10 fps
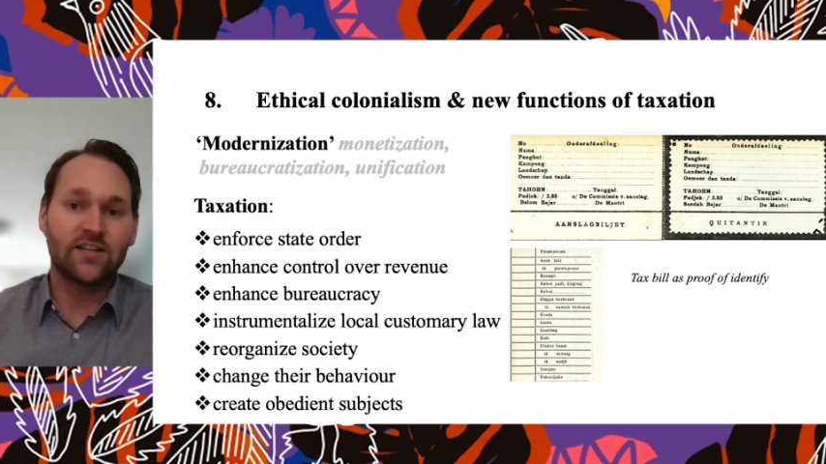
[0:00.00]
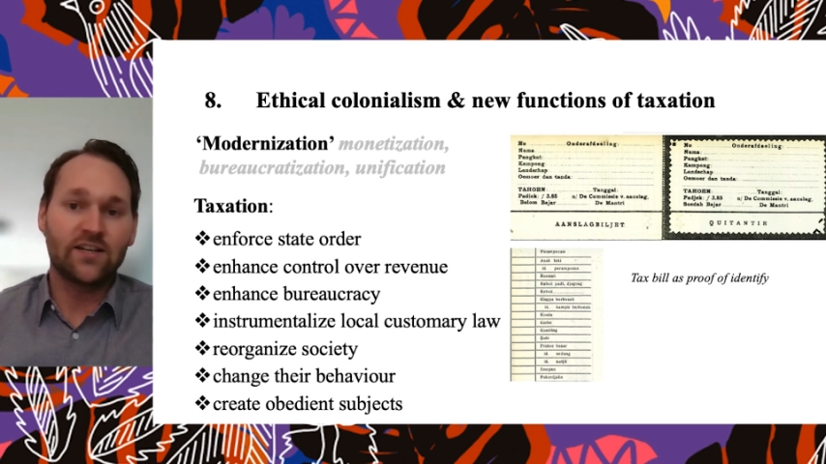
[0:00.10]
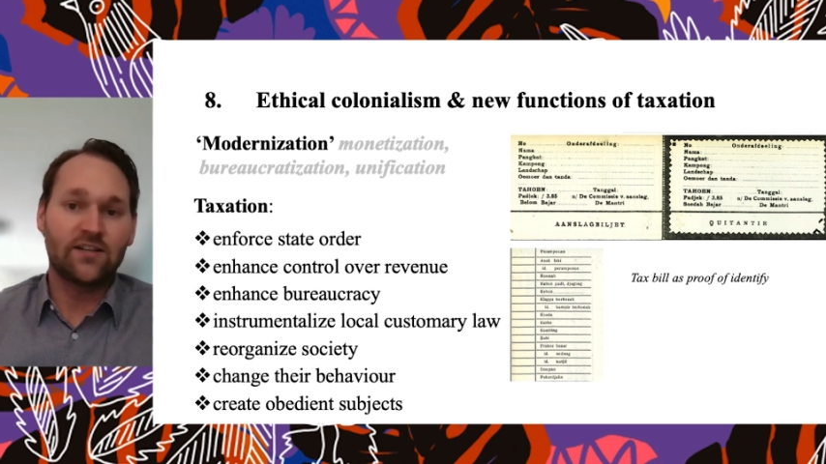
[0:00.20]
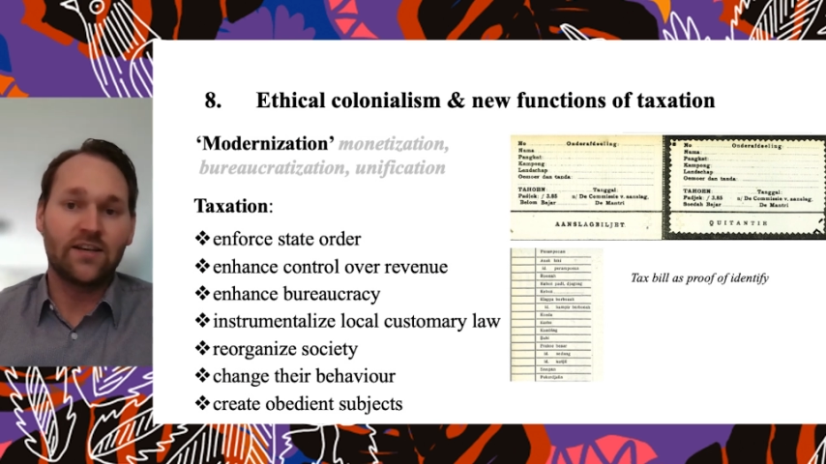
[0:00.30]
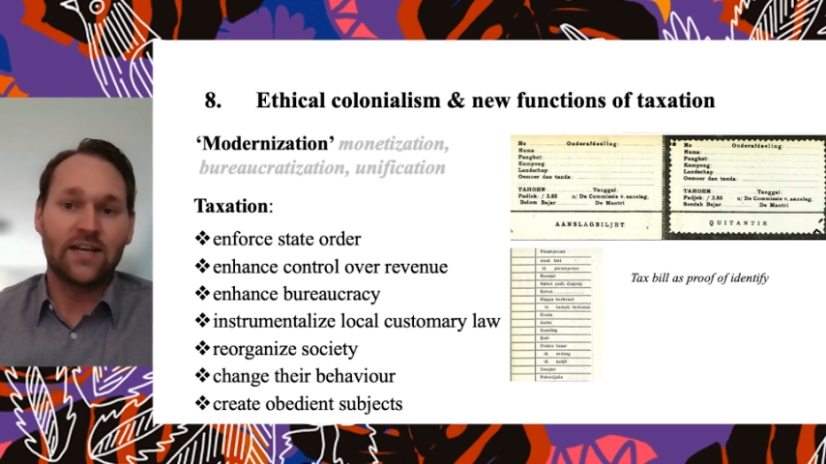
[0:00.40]

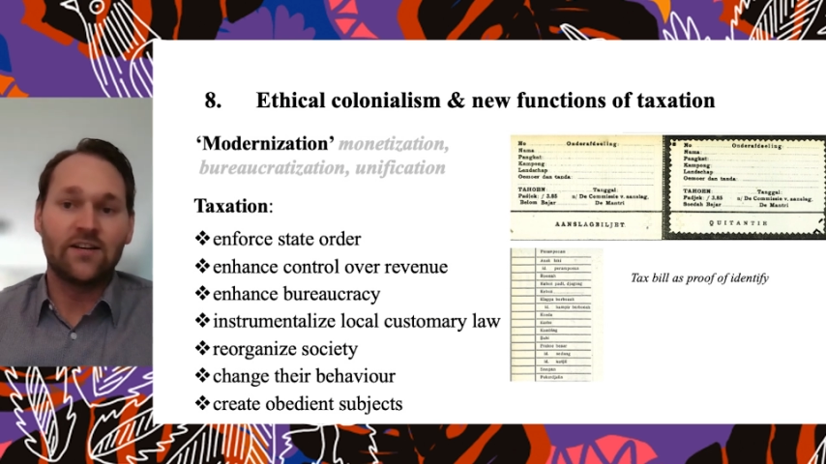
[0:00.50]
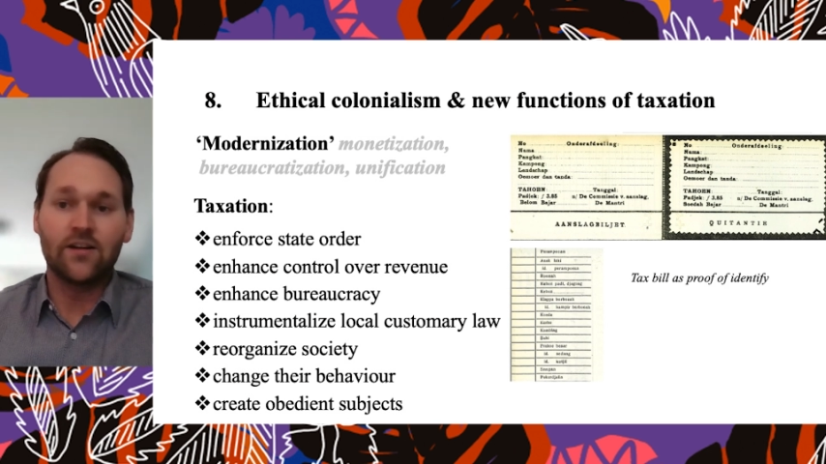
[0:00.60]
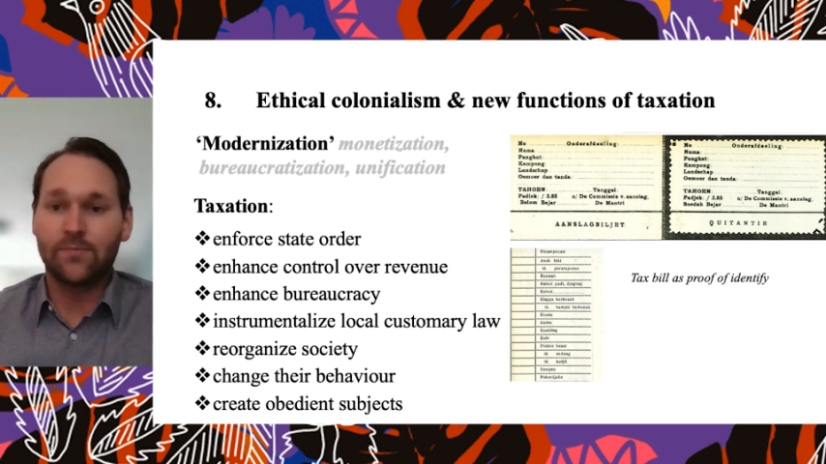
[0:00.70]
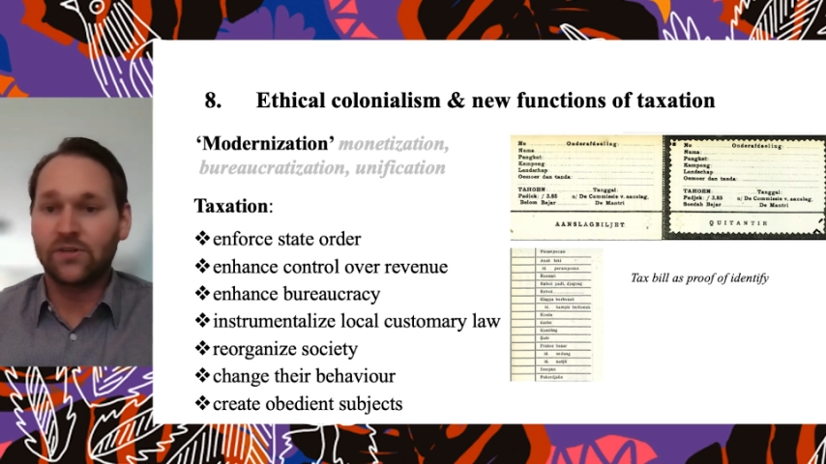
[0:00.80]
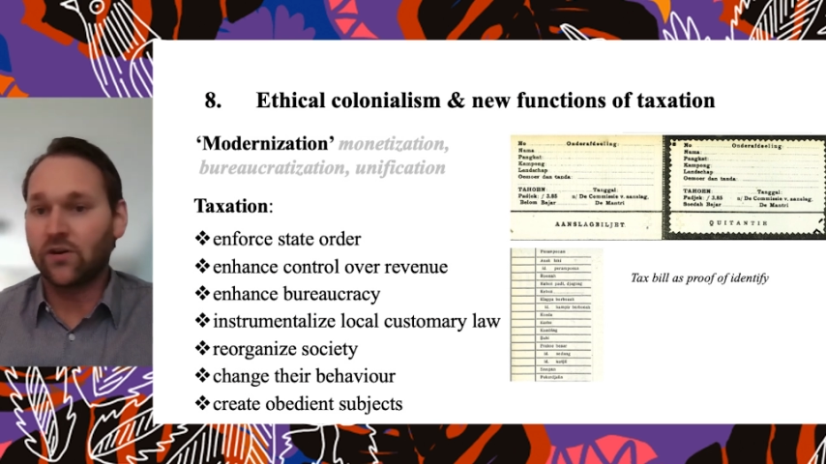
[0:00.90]
that they
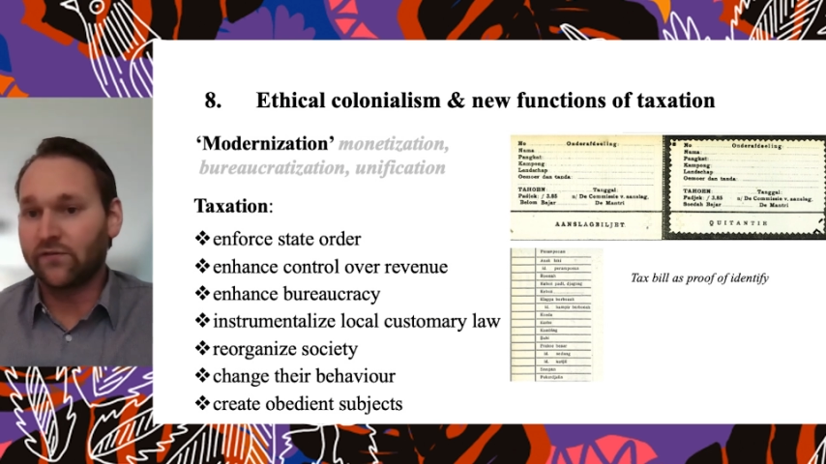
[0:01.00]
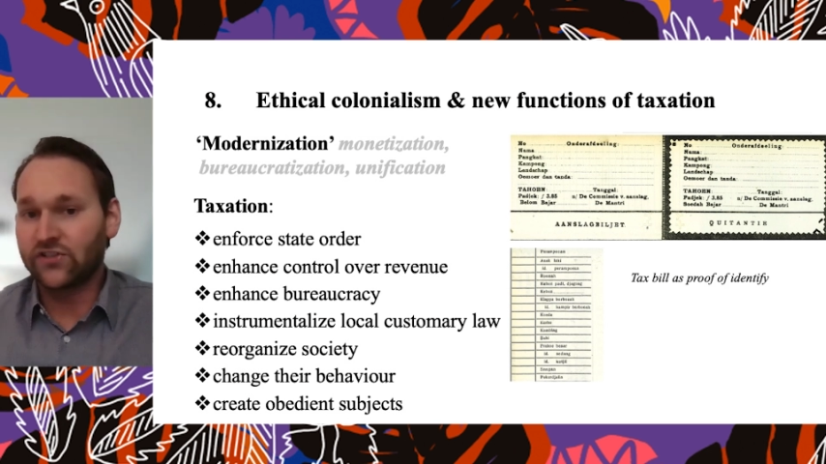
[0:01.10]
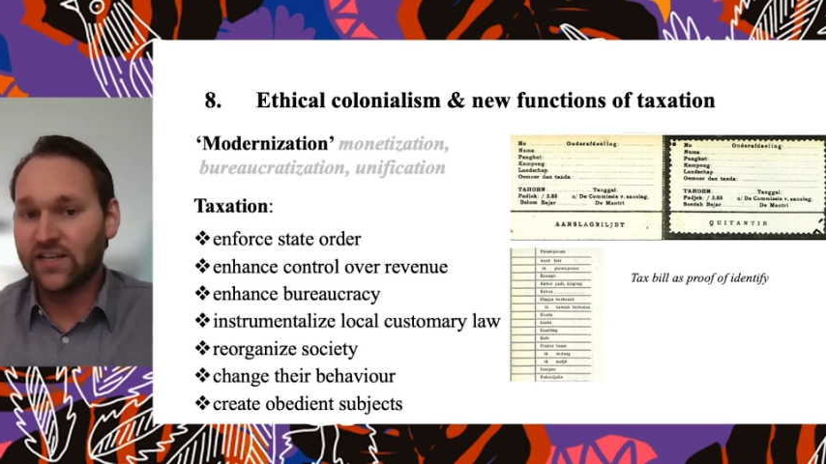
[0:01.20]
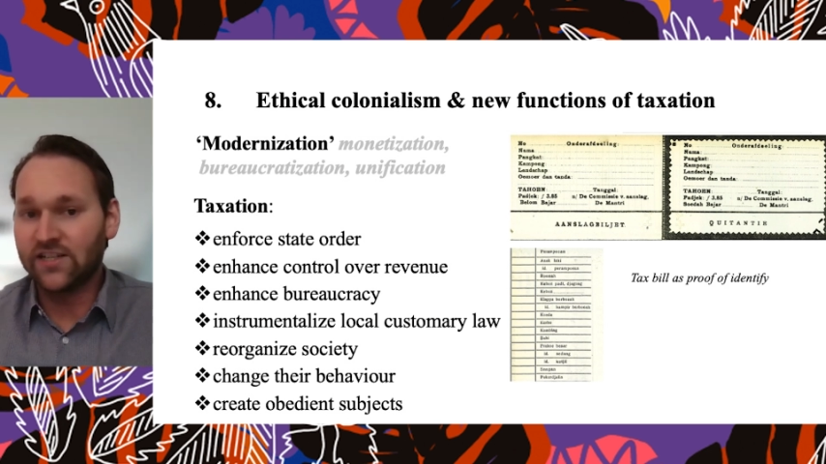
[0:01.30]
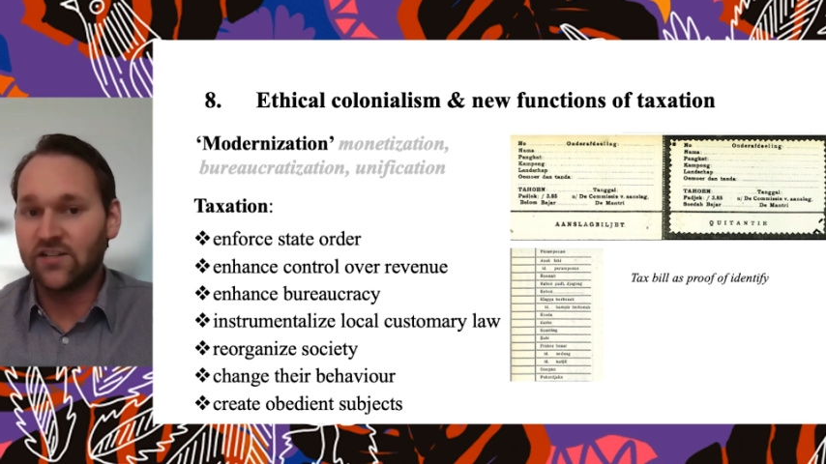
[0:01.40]
ended up in
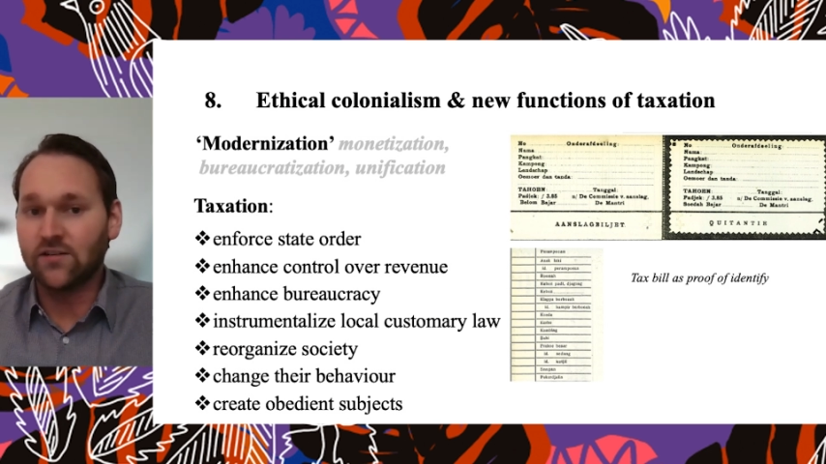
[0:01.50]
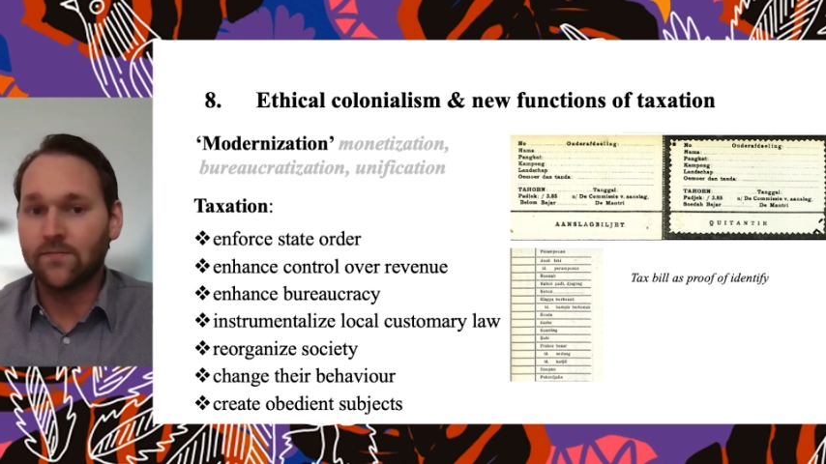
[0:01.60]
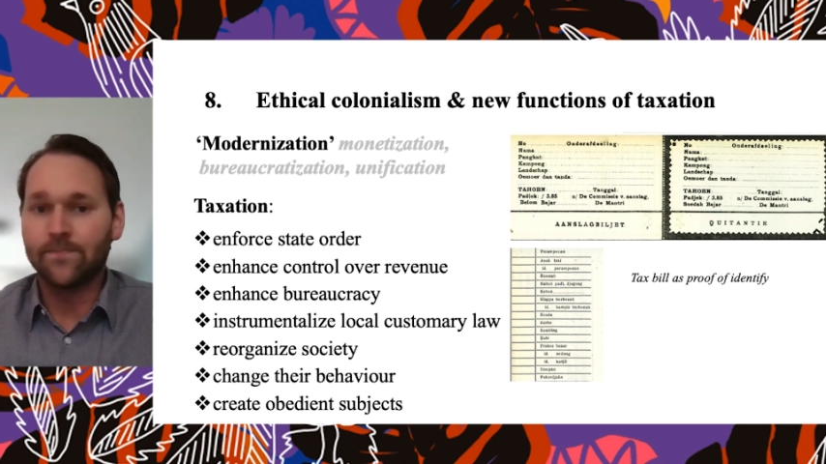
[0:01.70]
conversation.